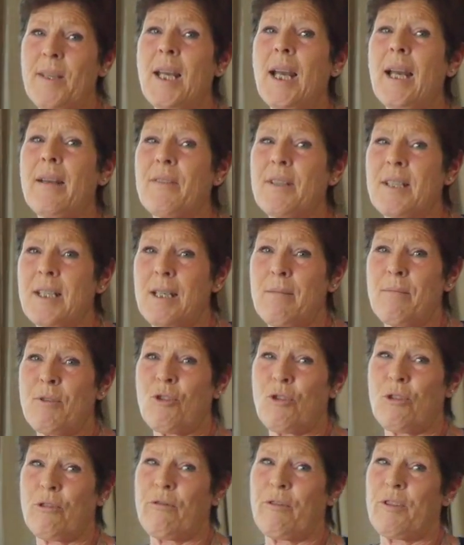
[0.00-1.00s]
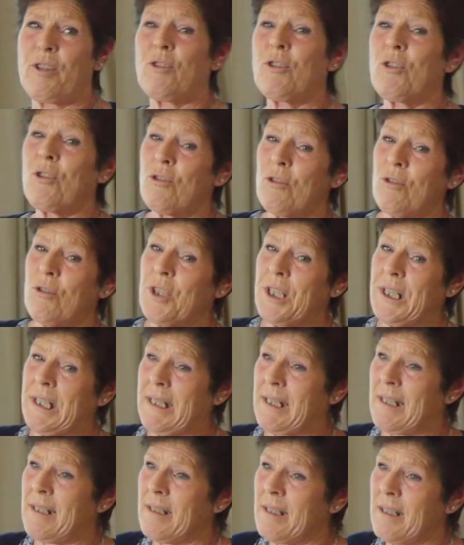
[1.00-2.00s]
And the same is true for those who use
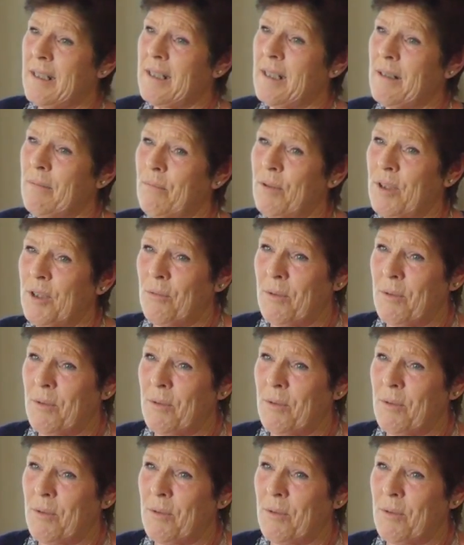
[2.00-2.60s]
Iceland in Tunbridge